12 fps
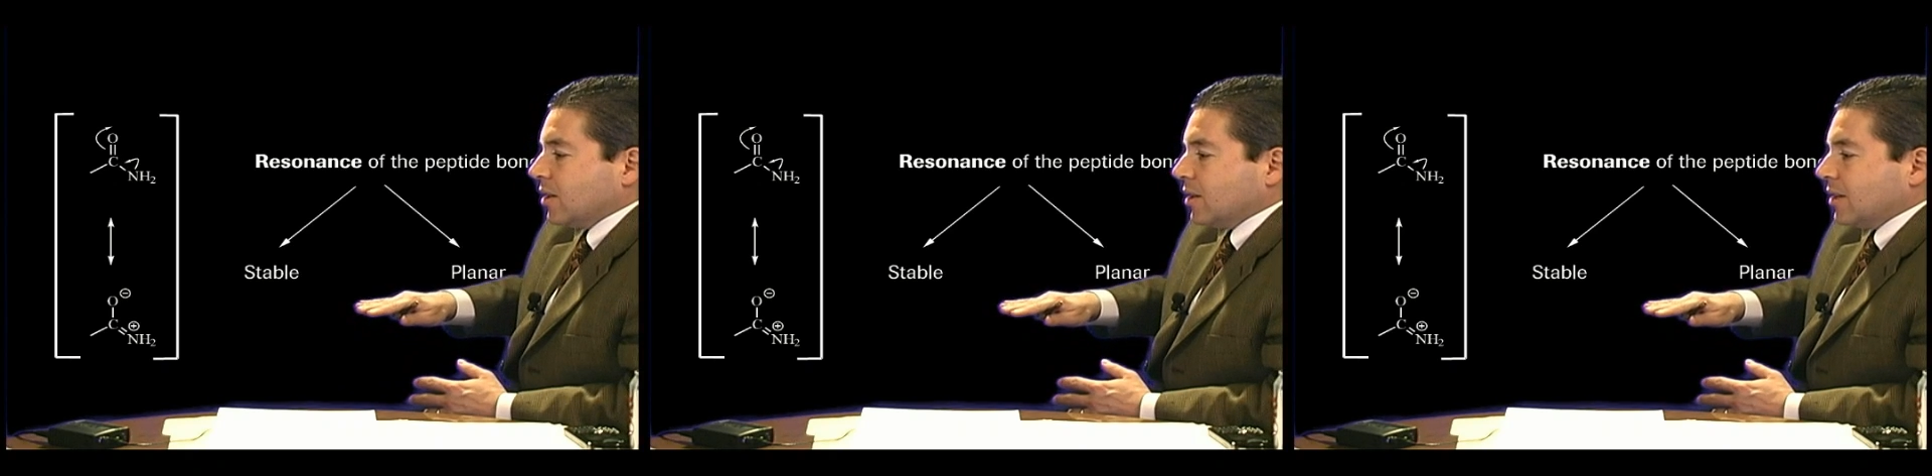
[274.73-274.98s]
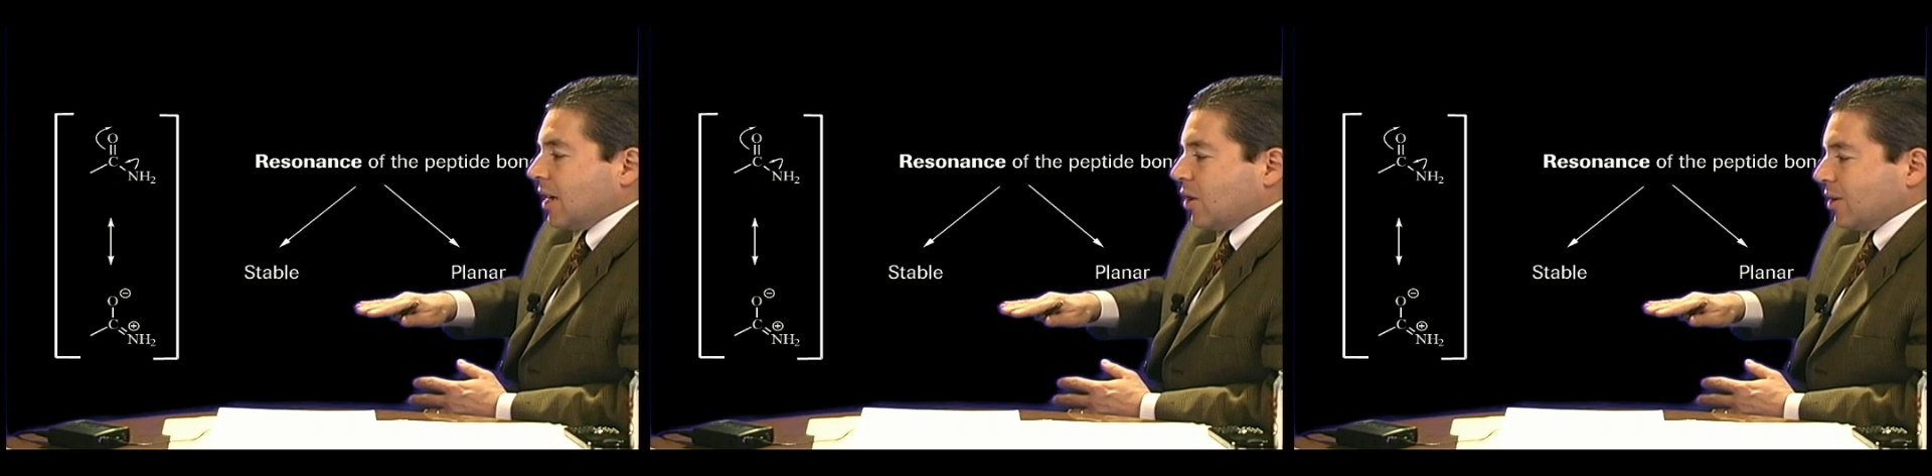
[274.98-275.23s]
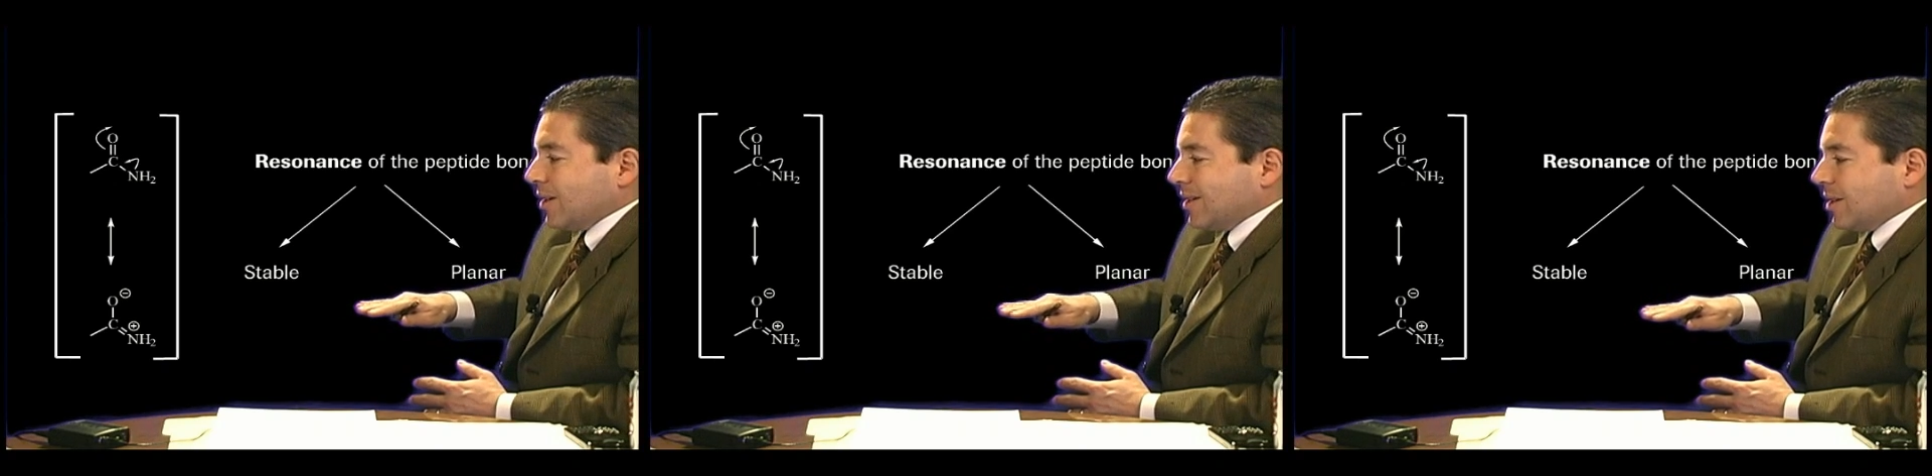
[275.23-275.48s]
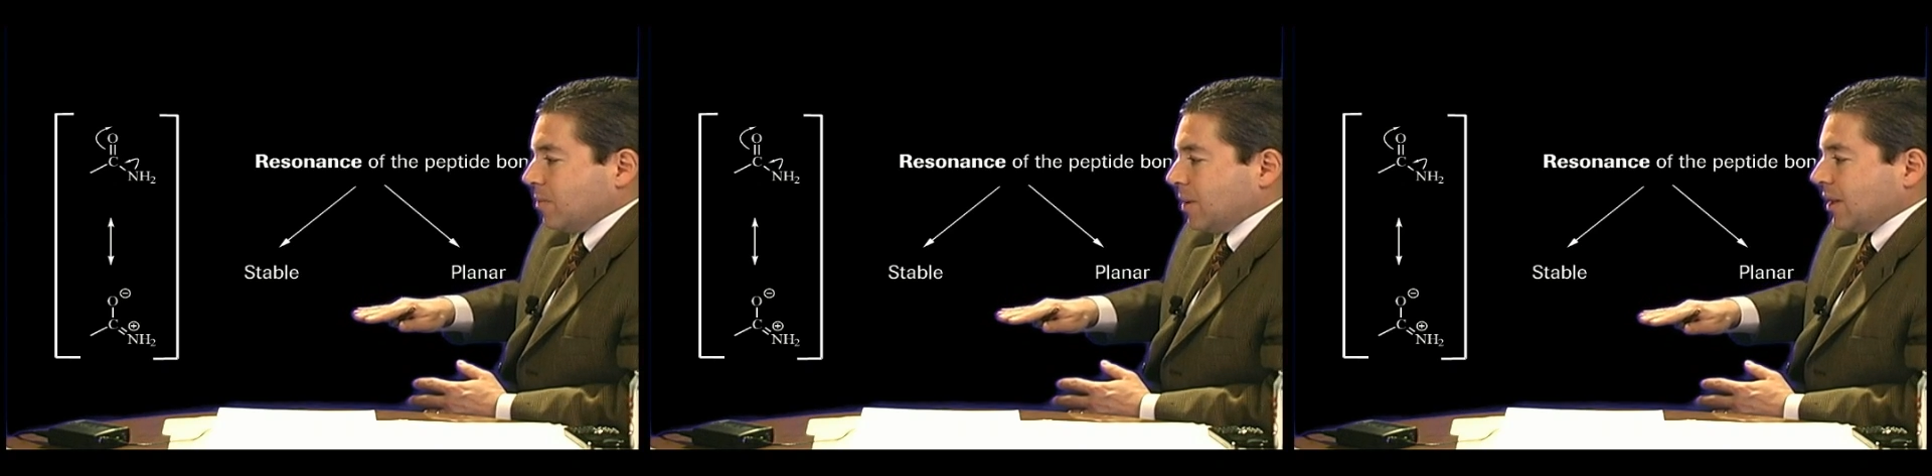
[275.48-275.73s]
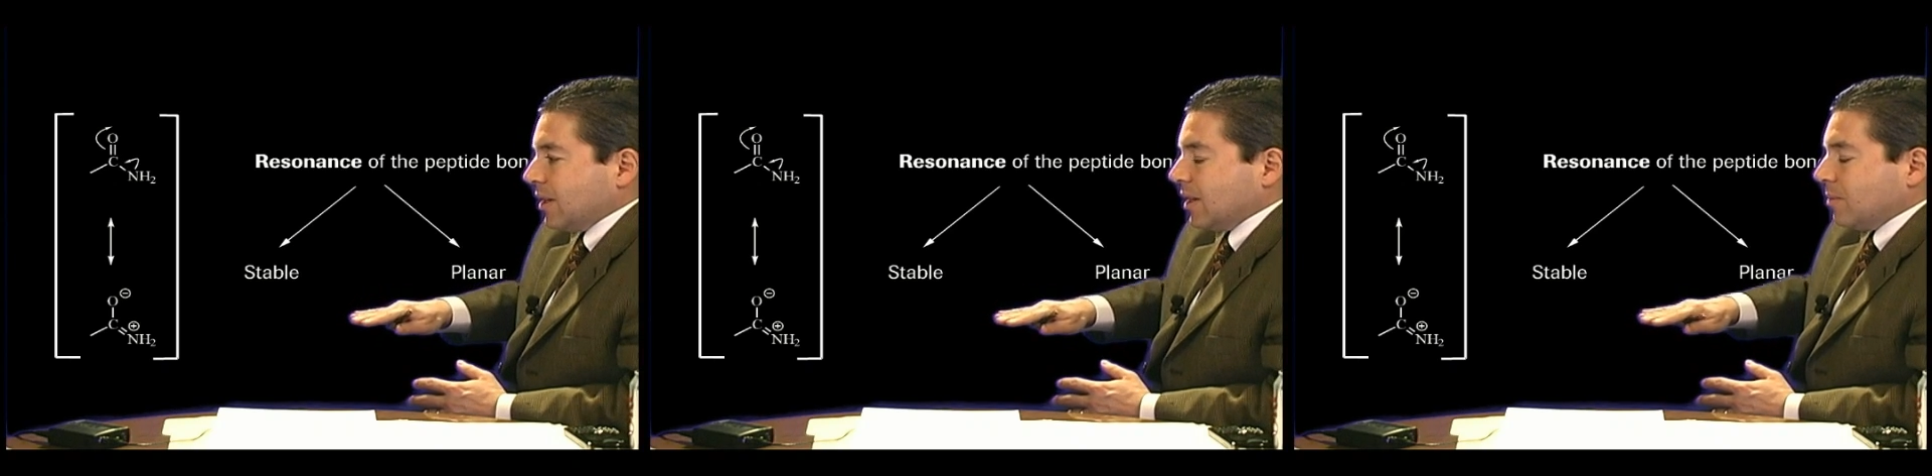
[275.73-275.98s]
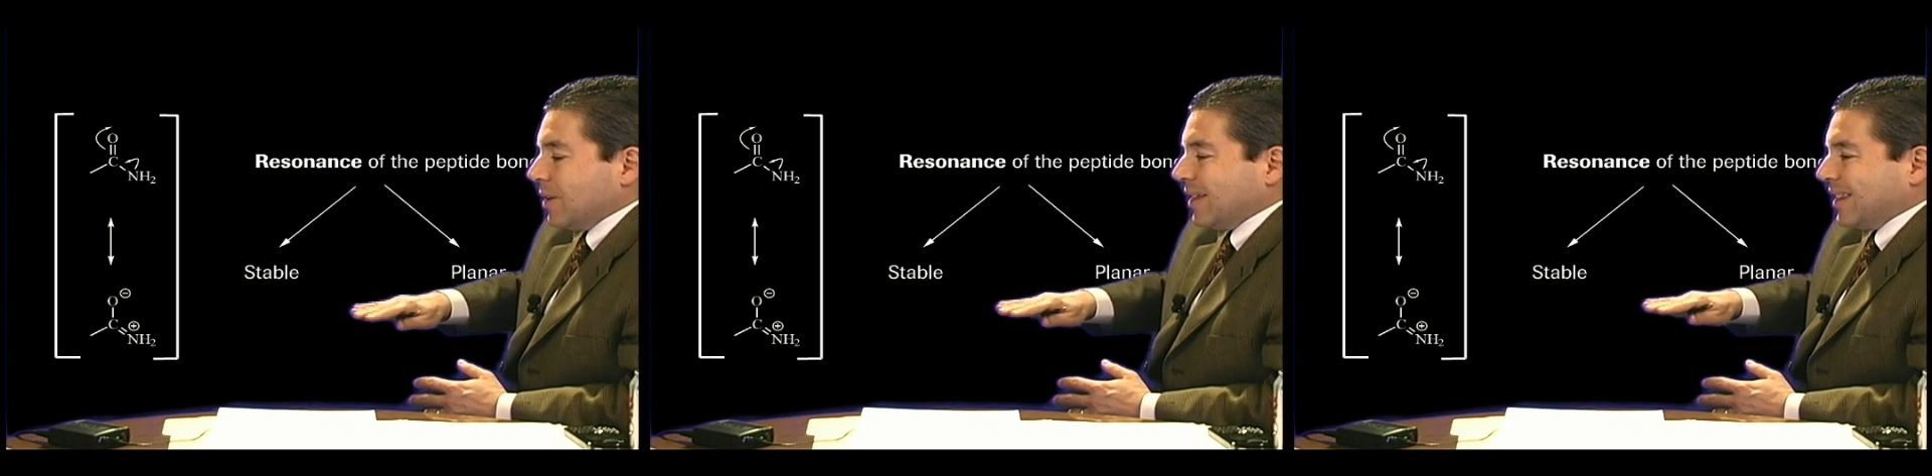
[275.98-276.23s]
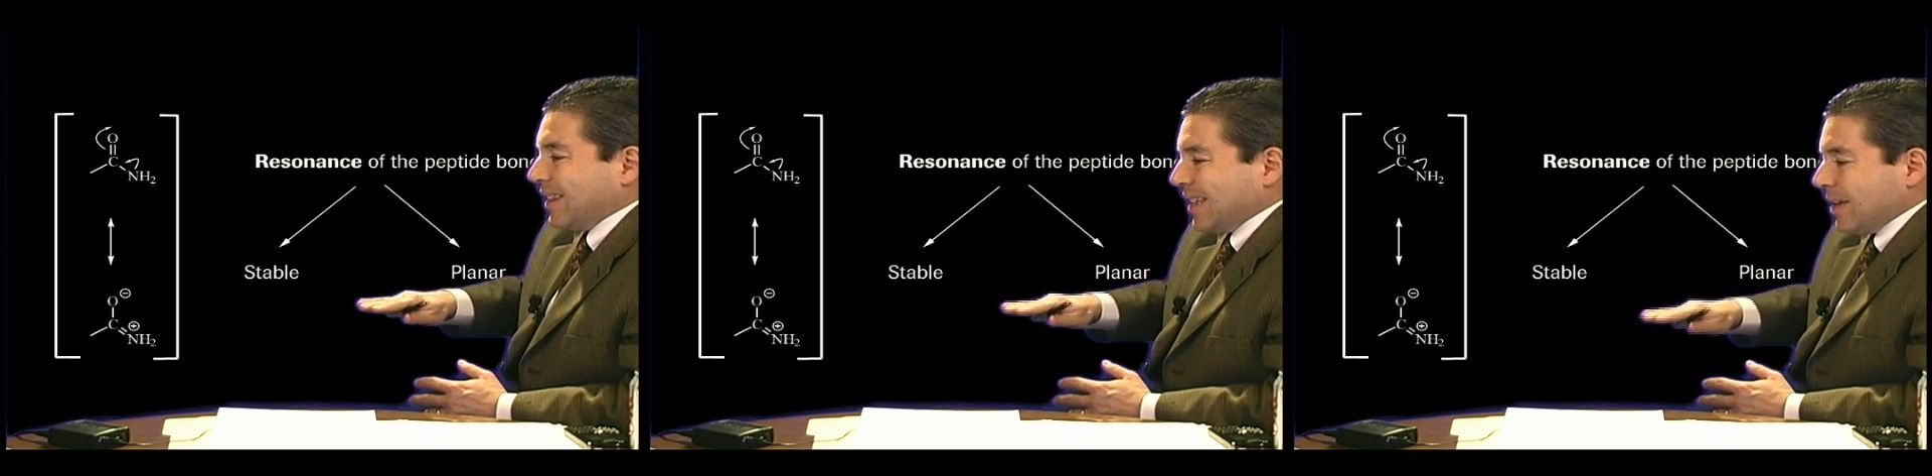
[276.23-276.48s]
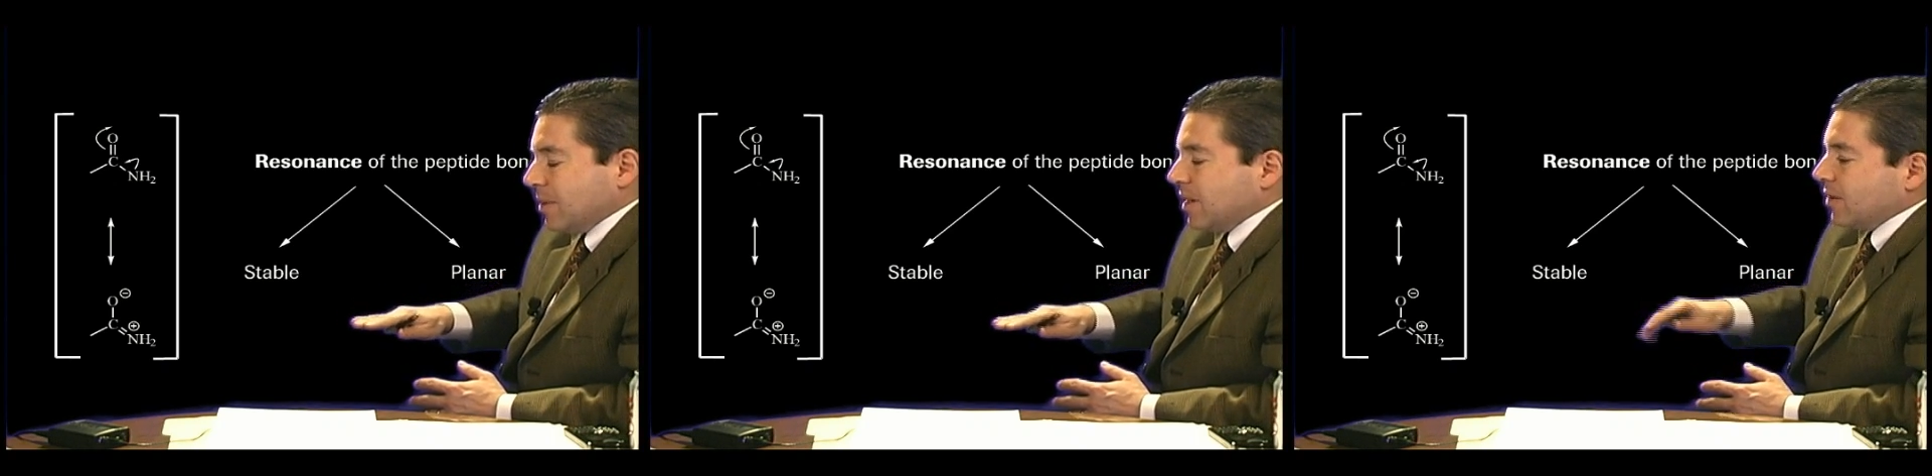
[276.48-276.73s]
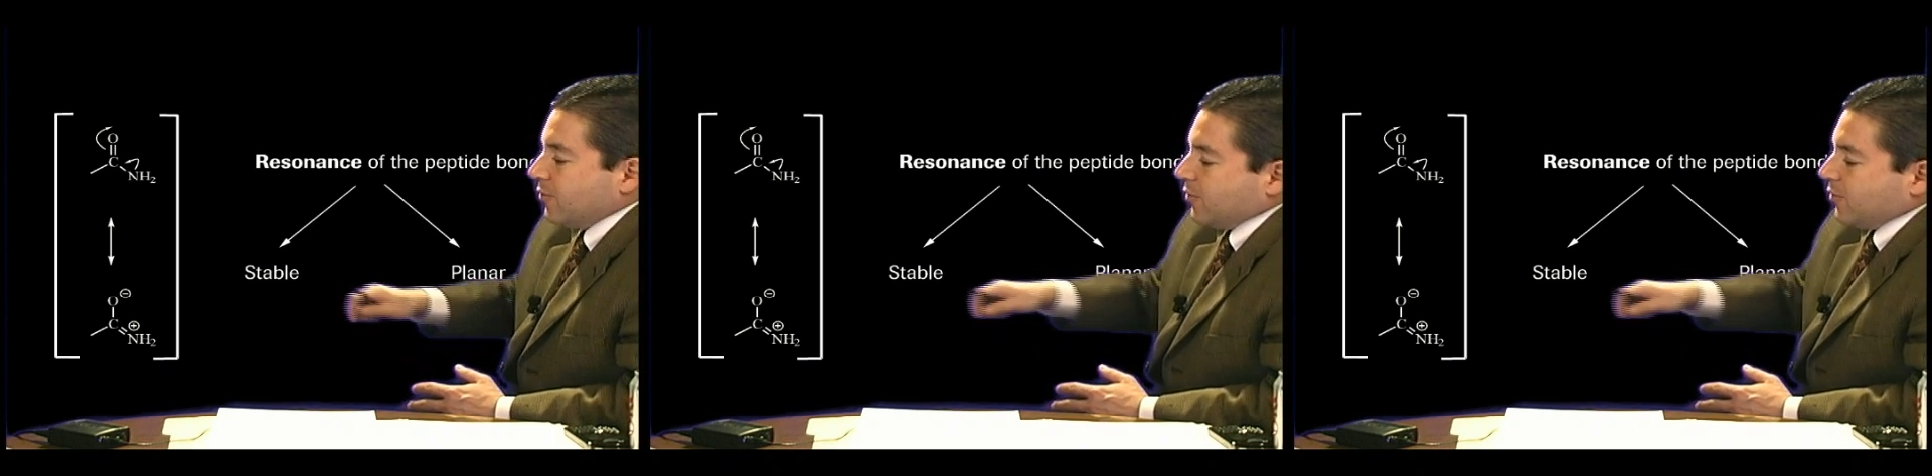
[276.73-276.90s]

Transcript: not only stability but limited